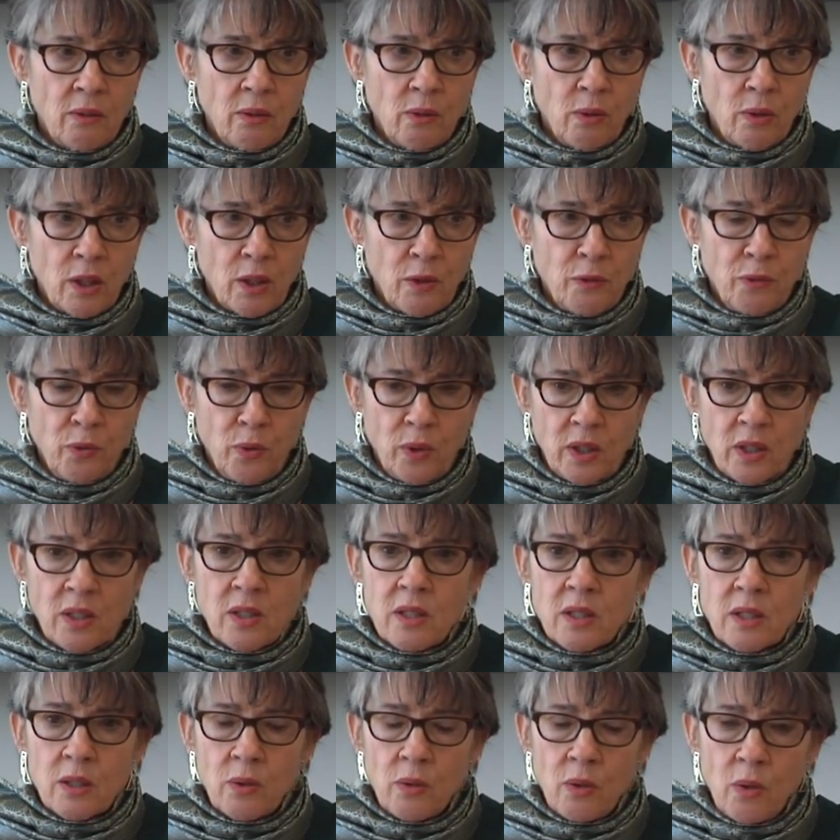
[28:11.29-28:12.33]

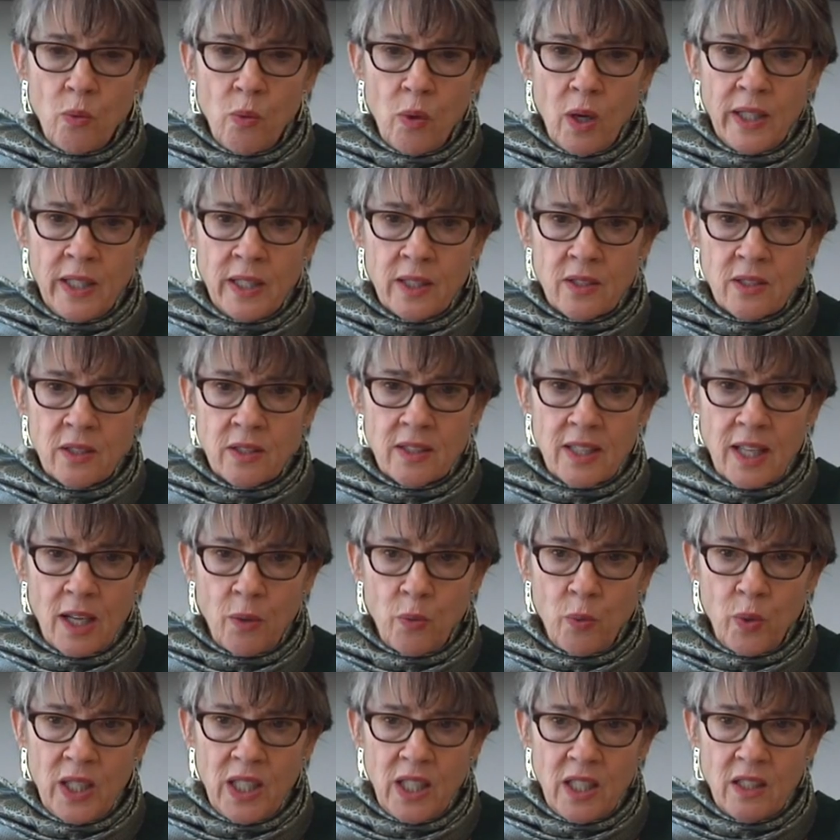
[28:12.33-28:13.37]
workforce. One is
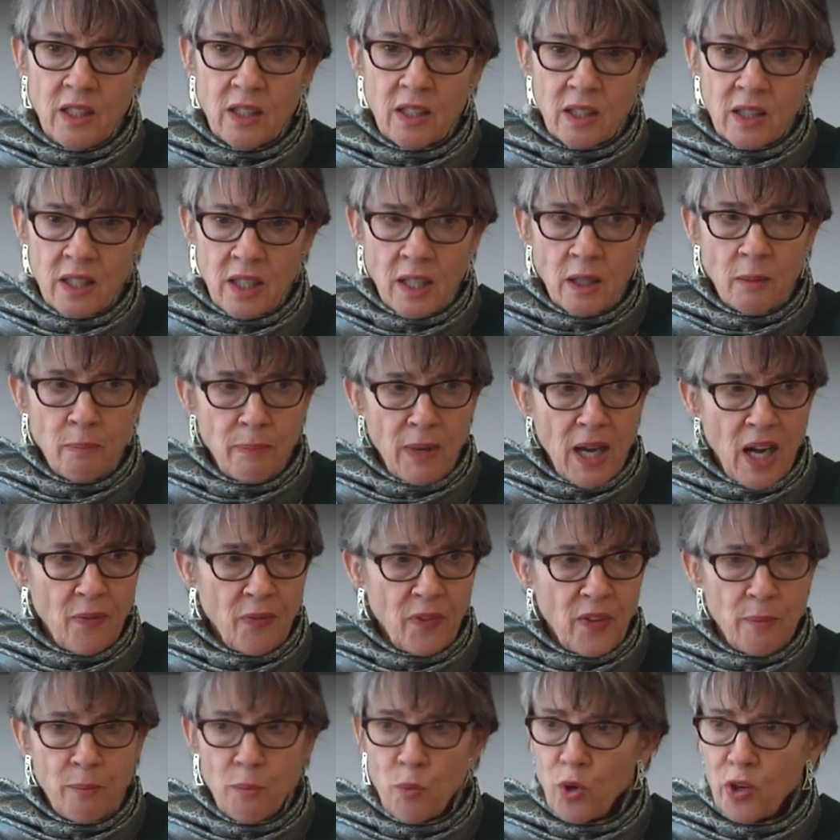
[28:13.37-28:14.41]
that we need to think
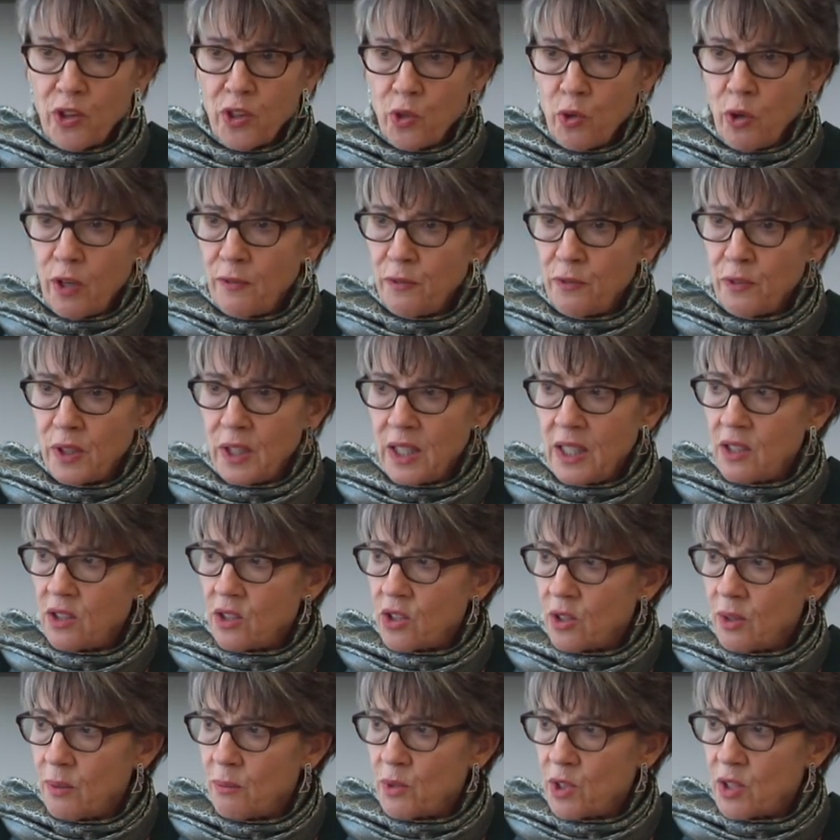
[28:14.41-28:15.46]
about them more thoughtfully in
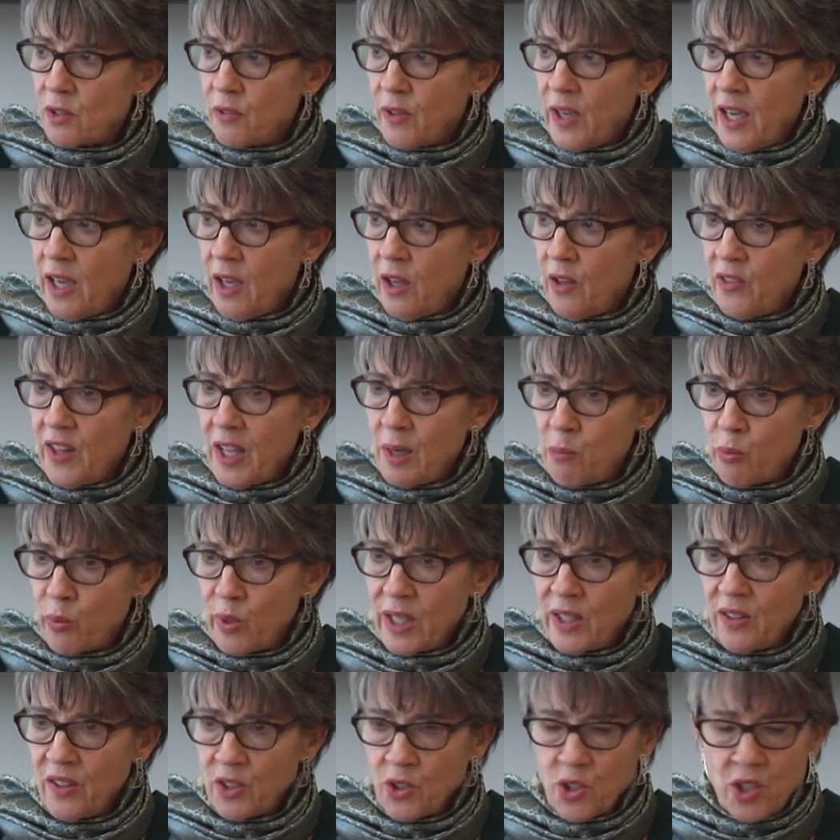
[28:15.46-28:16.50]
terms of how they
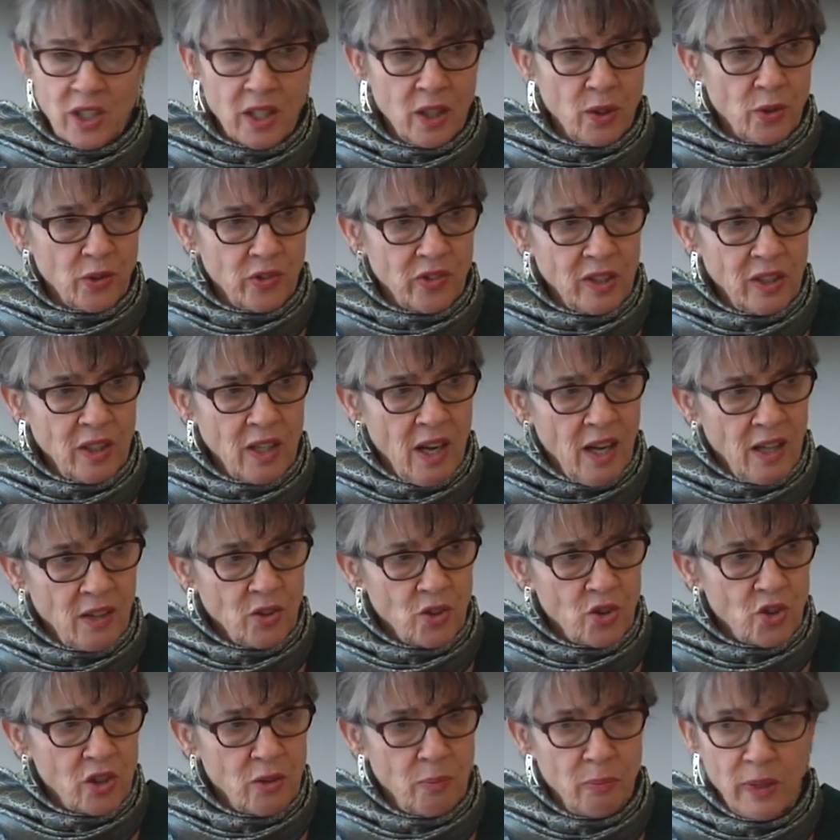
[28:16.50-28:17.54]
bring their skills and
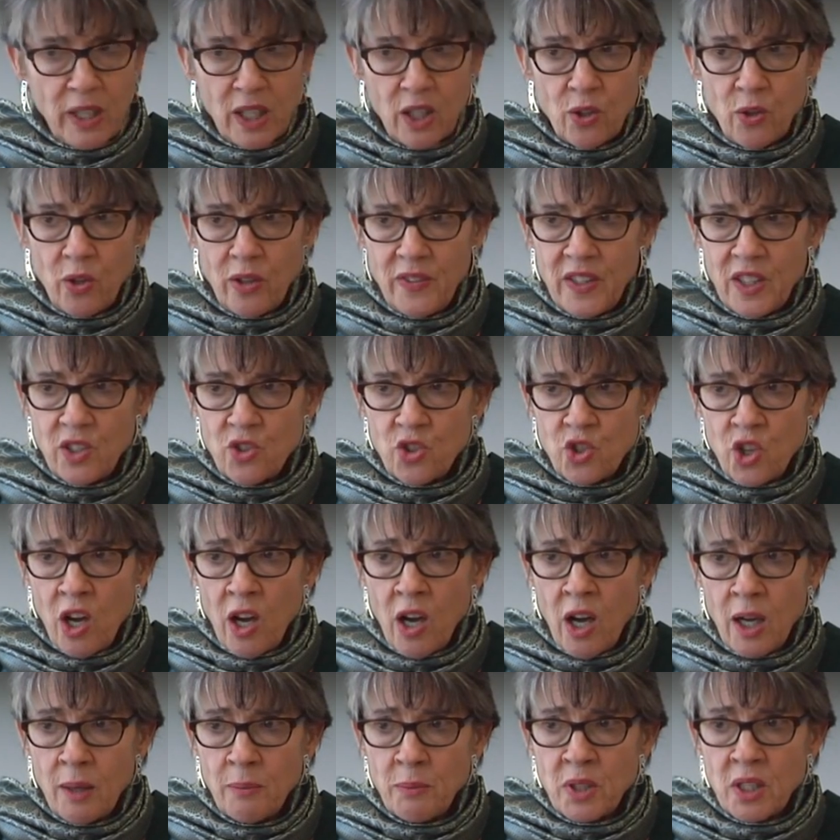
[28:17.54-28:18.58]
knowledge to bear on these
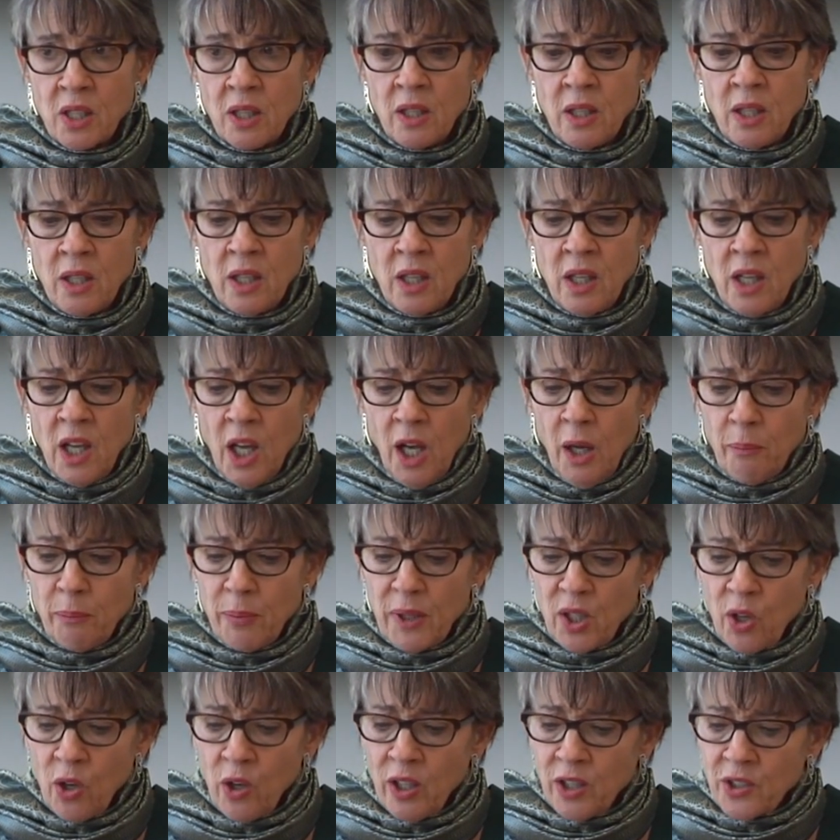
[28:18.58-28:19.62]
jobs.
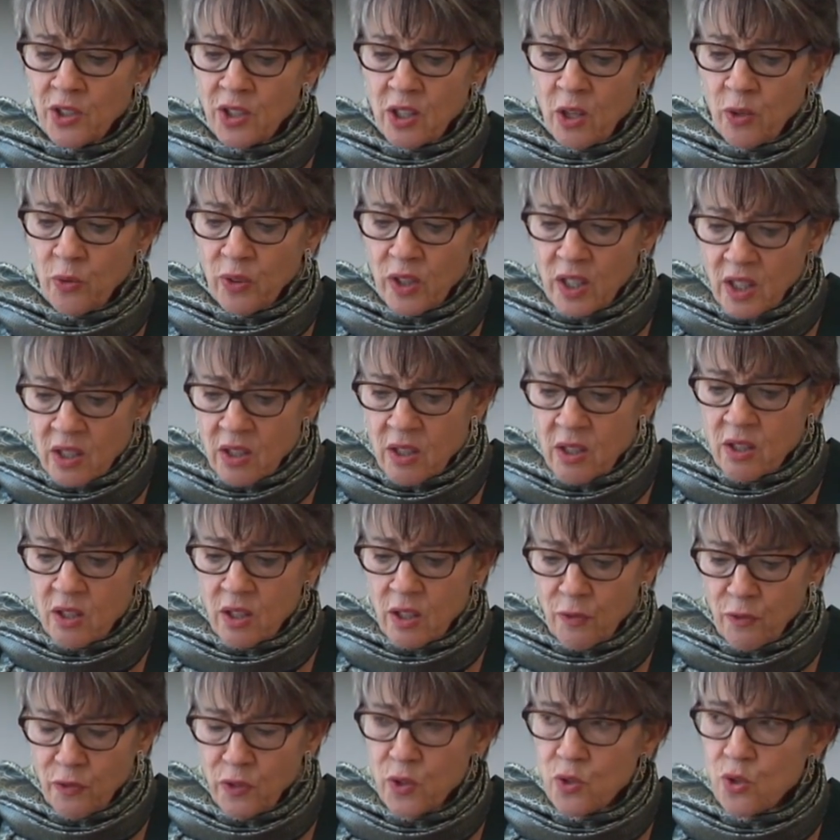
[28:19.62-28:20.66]
But also, this is
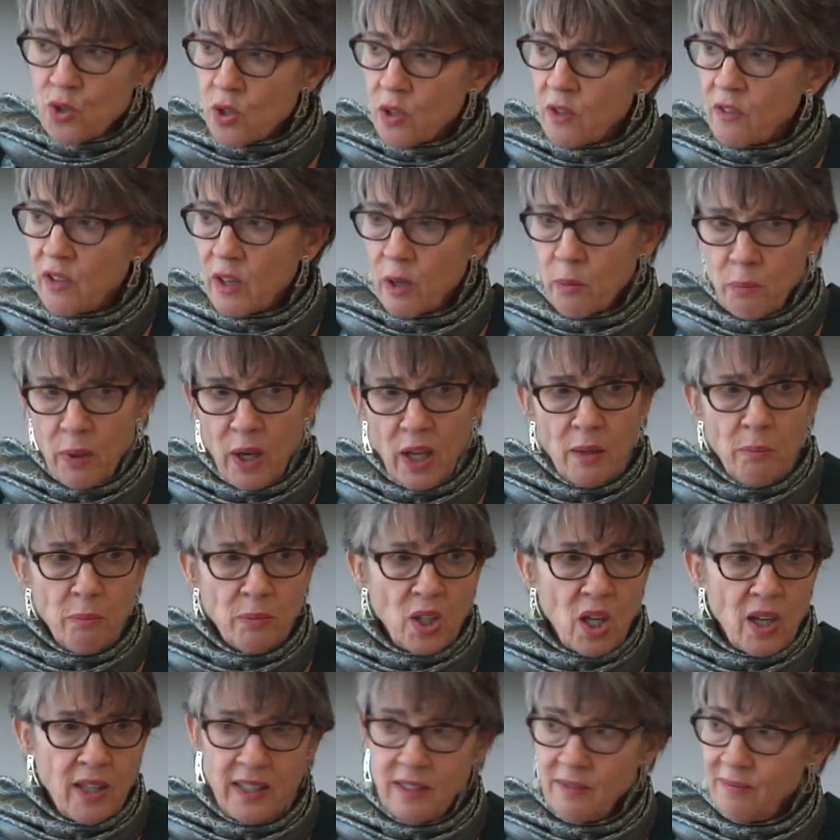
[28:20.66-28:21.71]
the future of our
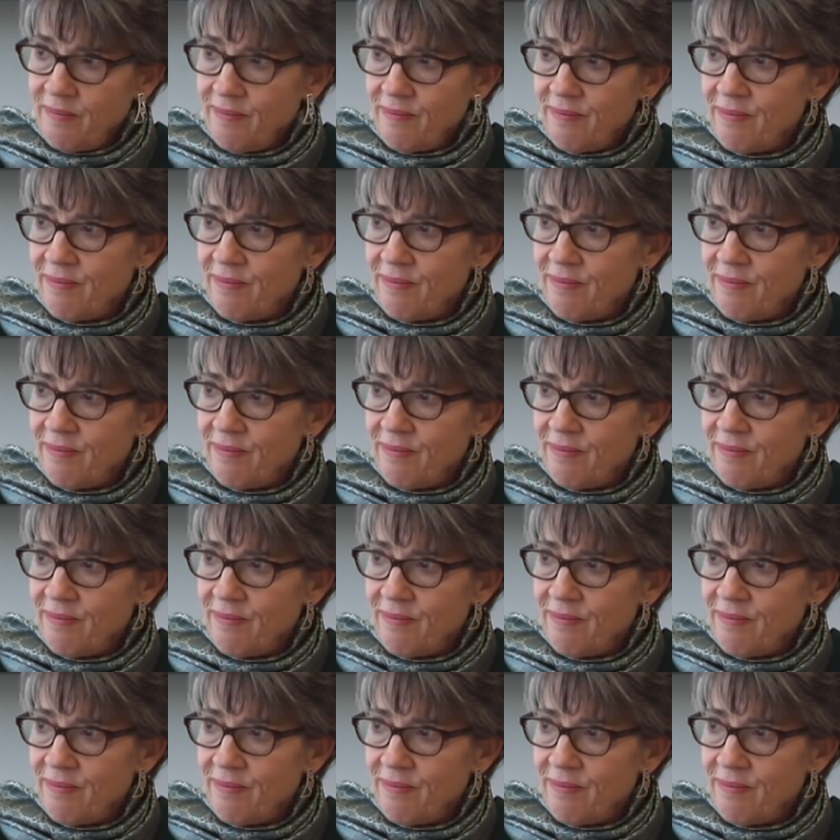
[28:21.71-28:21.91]
pipeline.